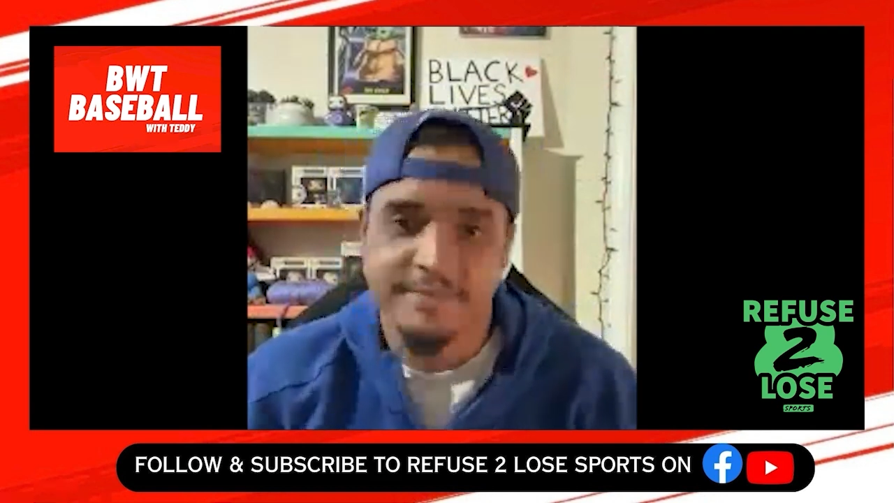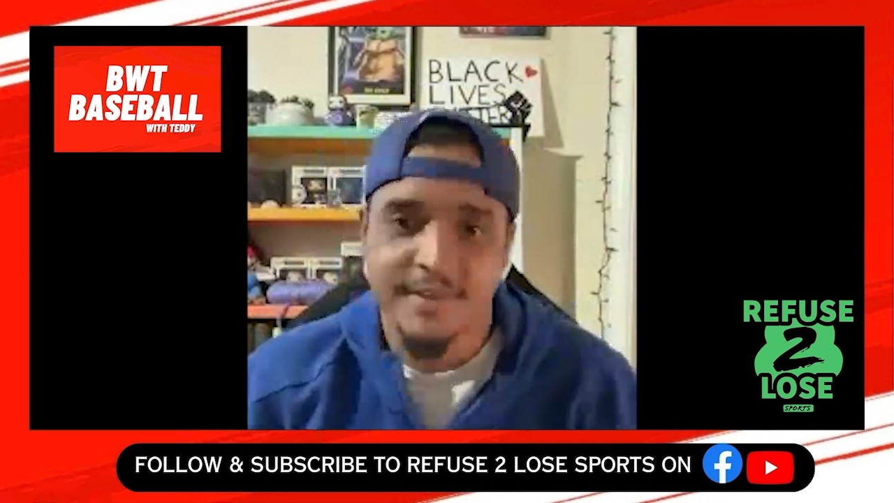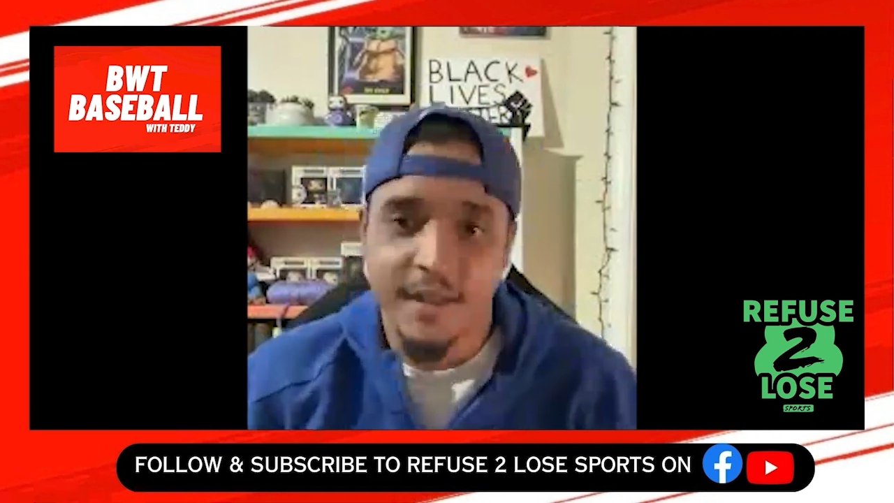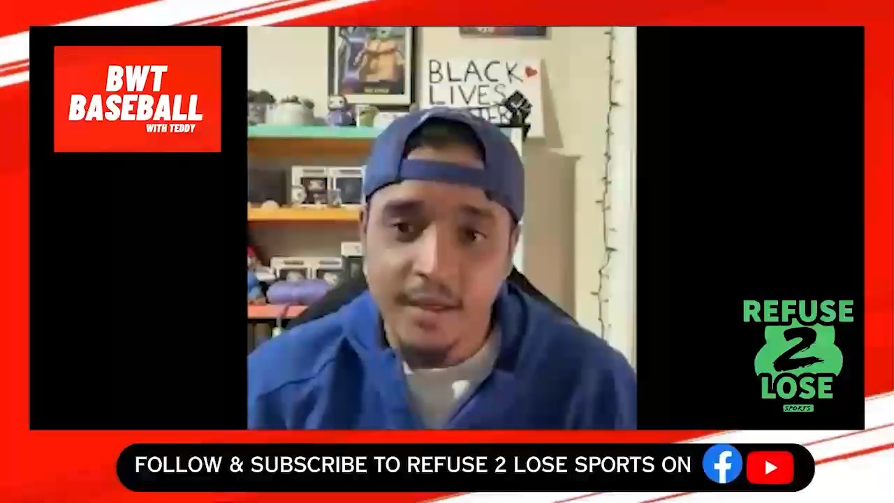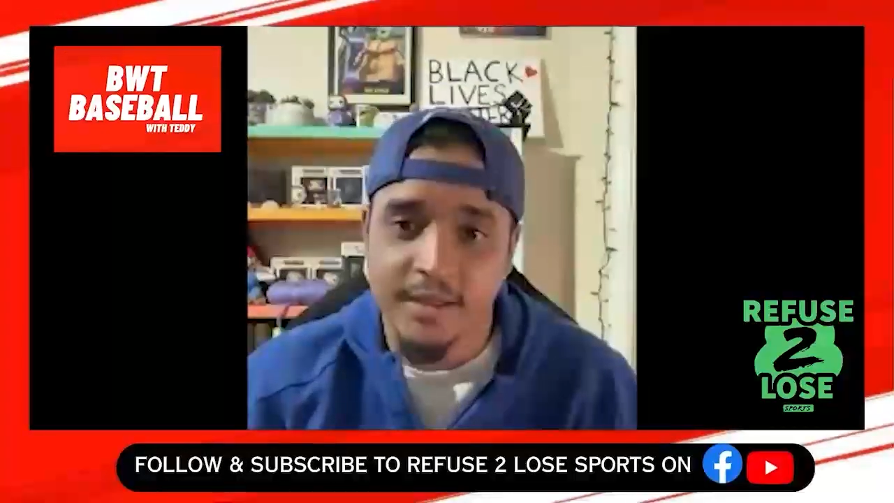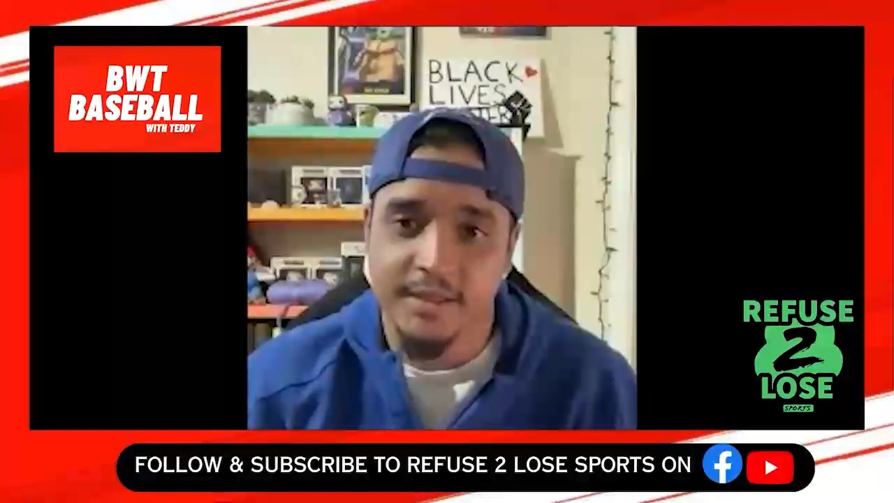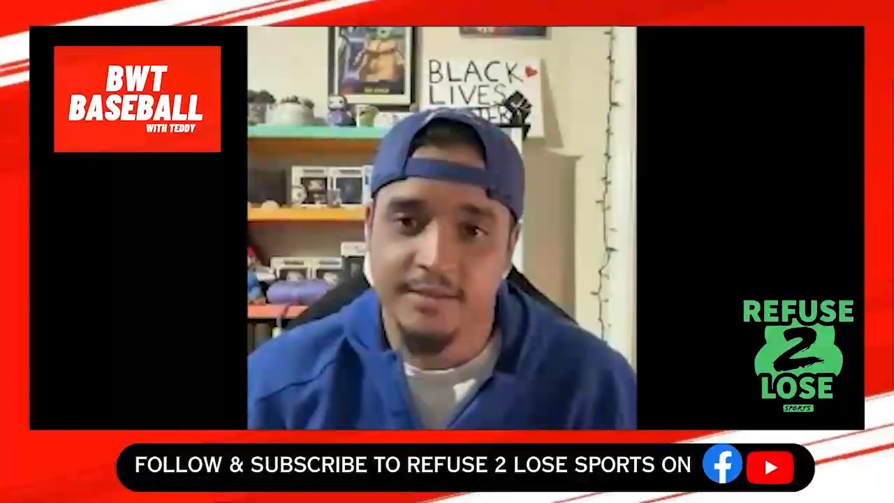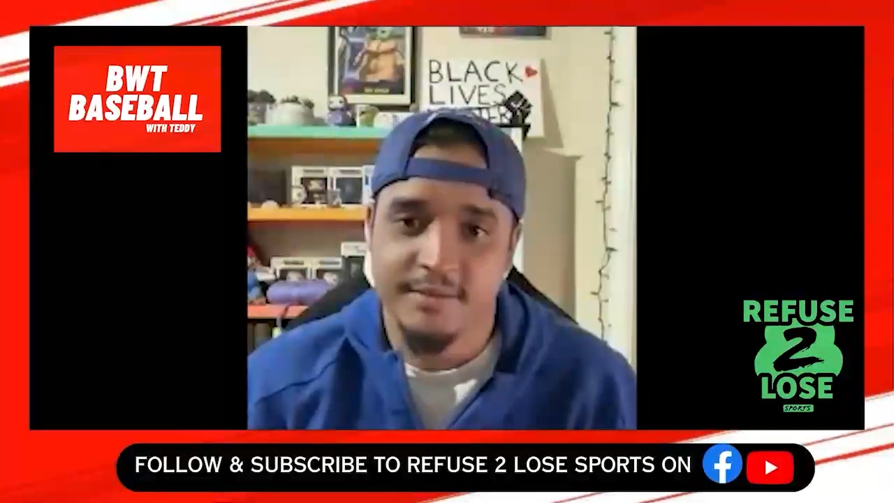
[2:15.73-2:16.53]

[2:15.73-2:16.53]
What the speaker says: Lucky,